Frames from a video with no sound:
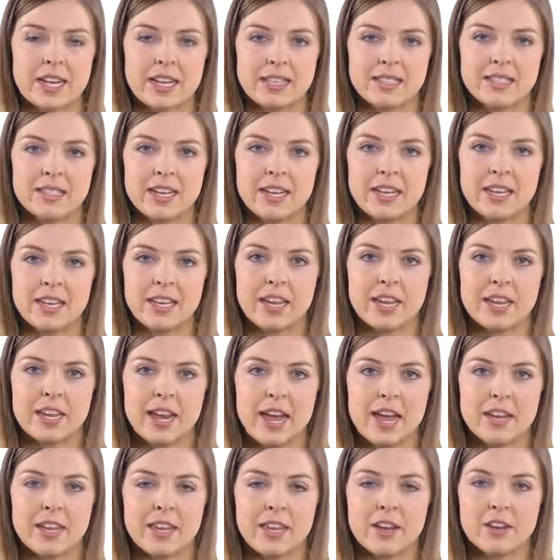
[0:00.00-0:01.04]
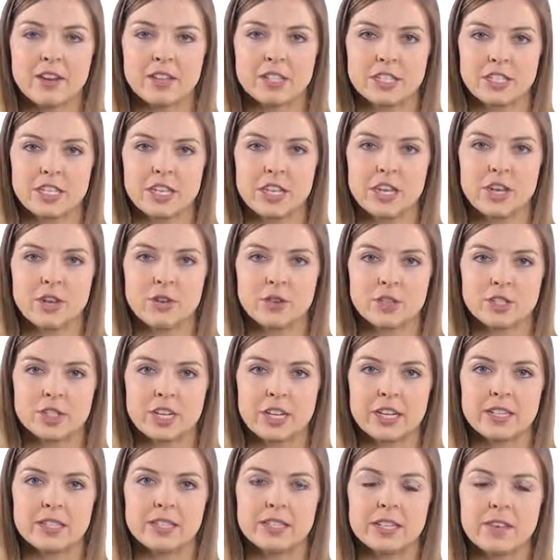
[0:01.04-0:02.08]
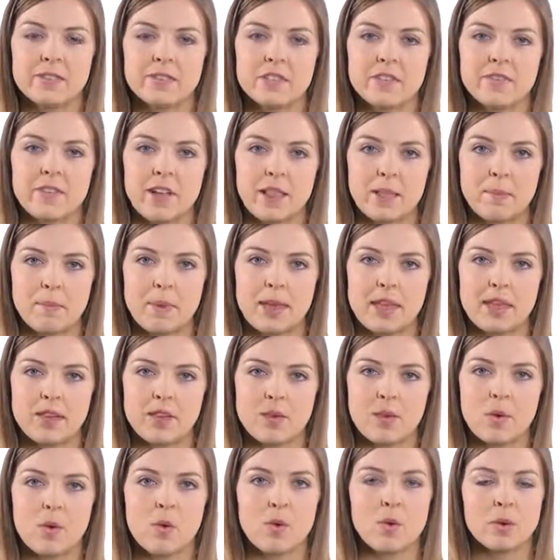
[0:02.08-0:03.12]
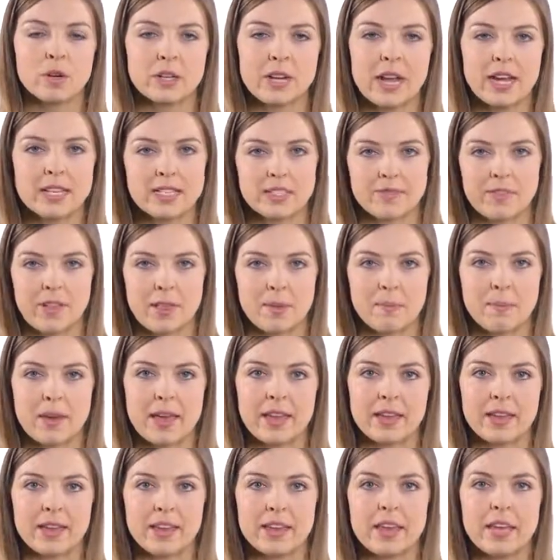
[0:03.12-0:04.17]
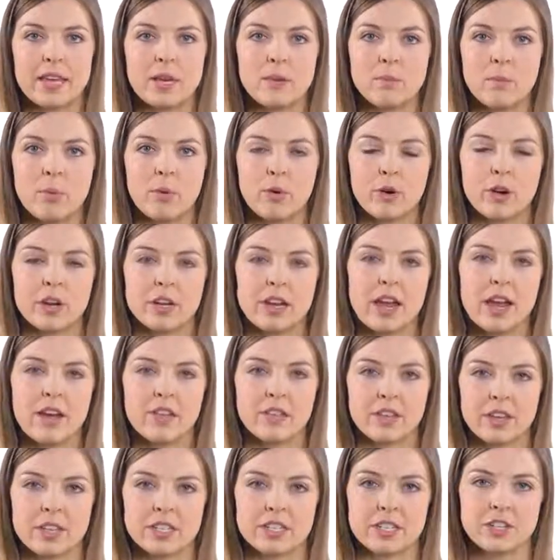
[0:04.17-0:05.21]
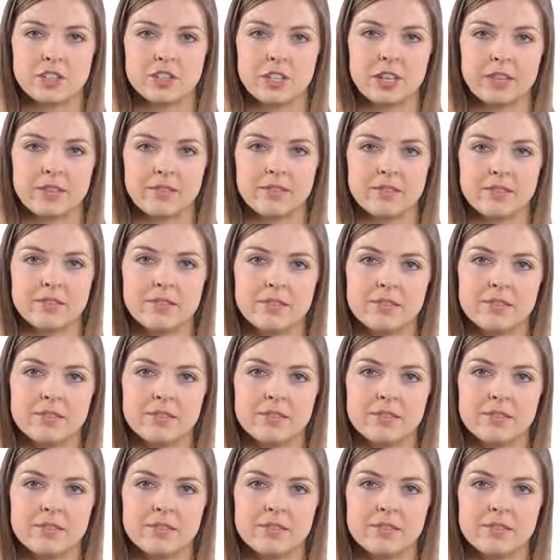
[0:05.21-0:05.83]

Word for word: testing cannot guarantee your chance of developing or not developing an important health condition.